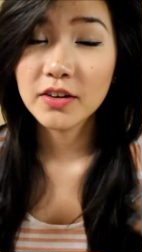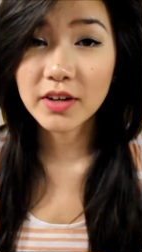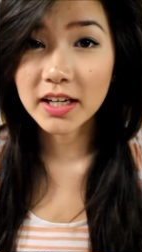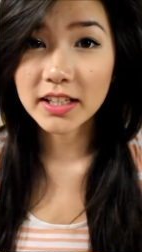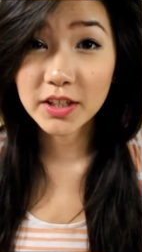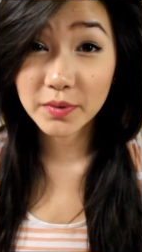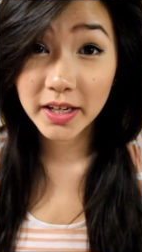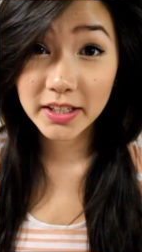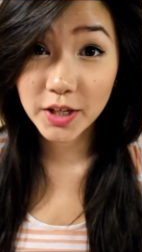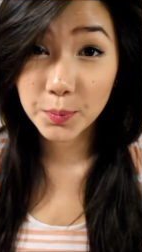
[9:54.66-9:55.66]
Greatly,
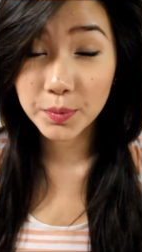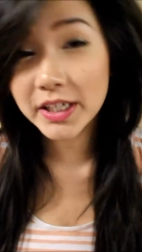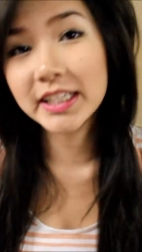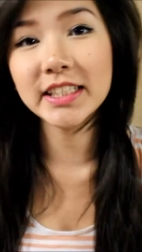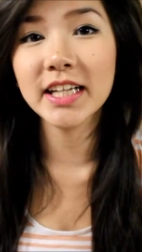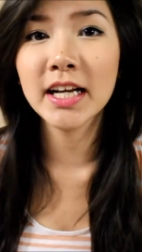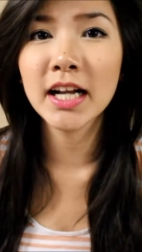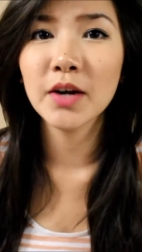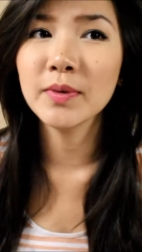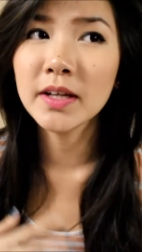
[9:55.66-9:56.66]
greatly appreciate
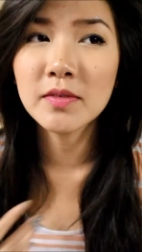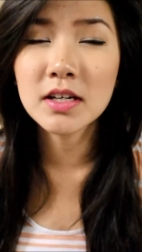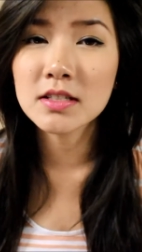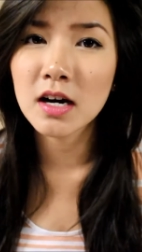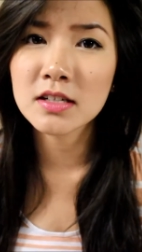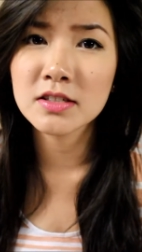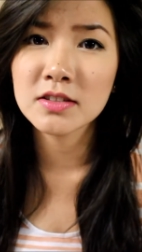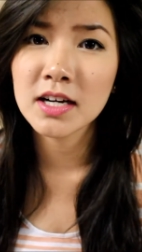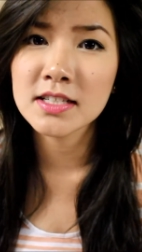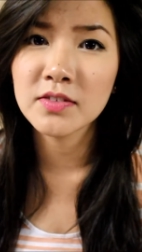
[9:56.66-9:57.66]
it. I really want to talk to
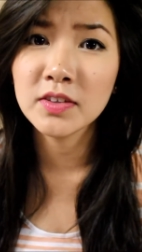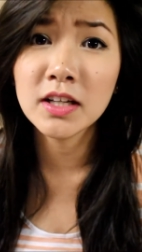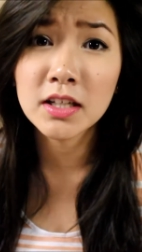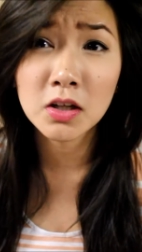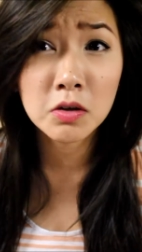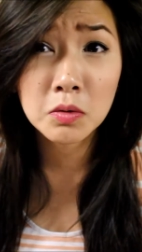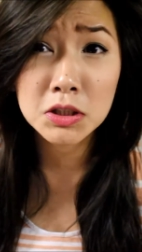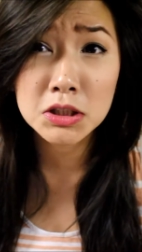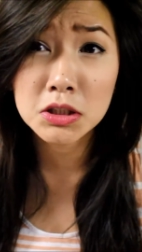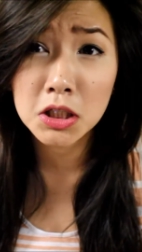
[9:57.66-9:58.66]
you guys. I feel like no one
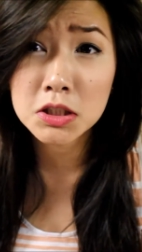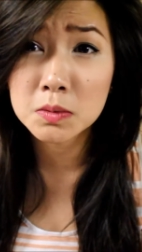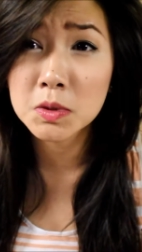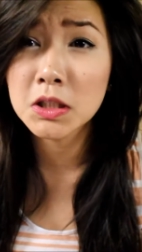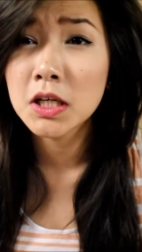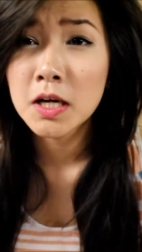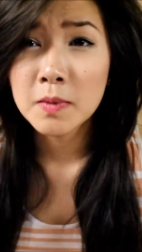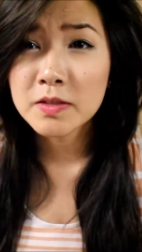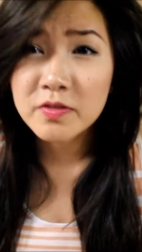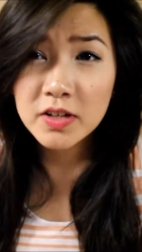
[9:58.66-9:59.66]
wants to talk to me. It
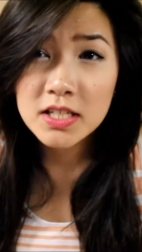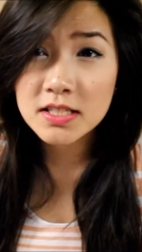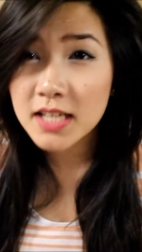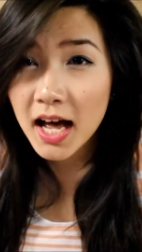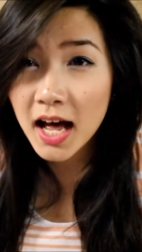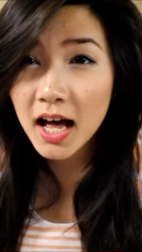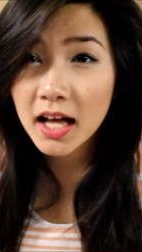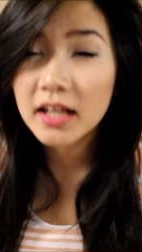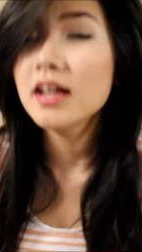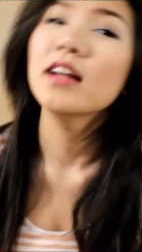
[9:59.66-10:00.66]
makes me very
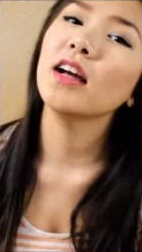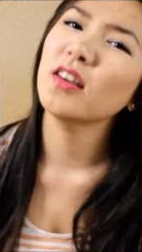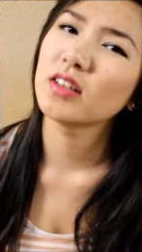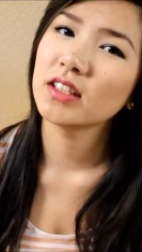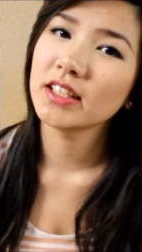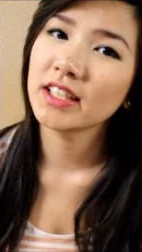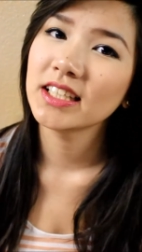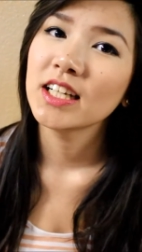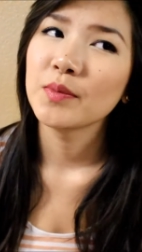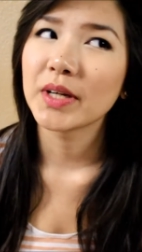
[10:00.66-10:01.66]
sad. Not
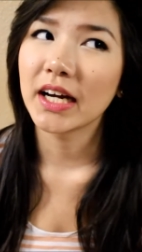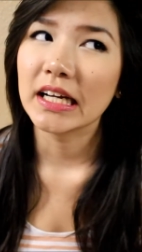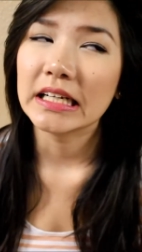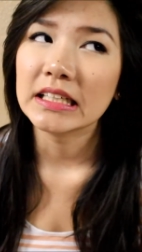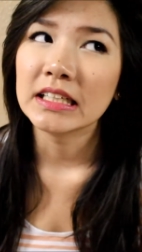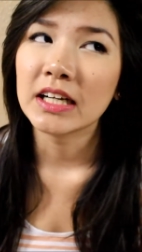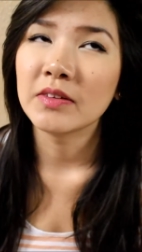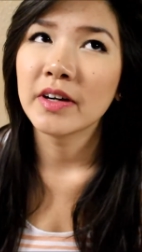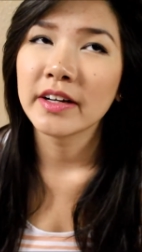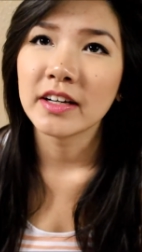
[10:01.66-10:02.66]
really, but kind of. I
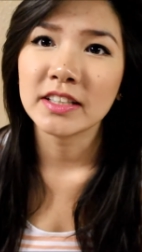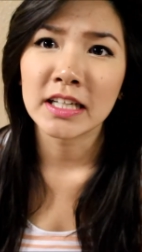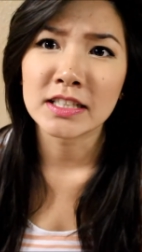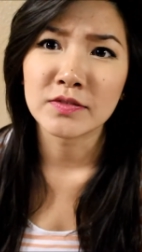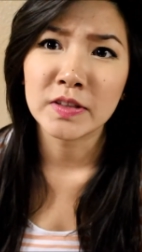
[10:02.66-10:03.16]
don't want to hurt you guys'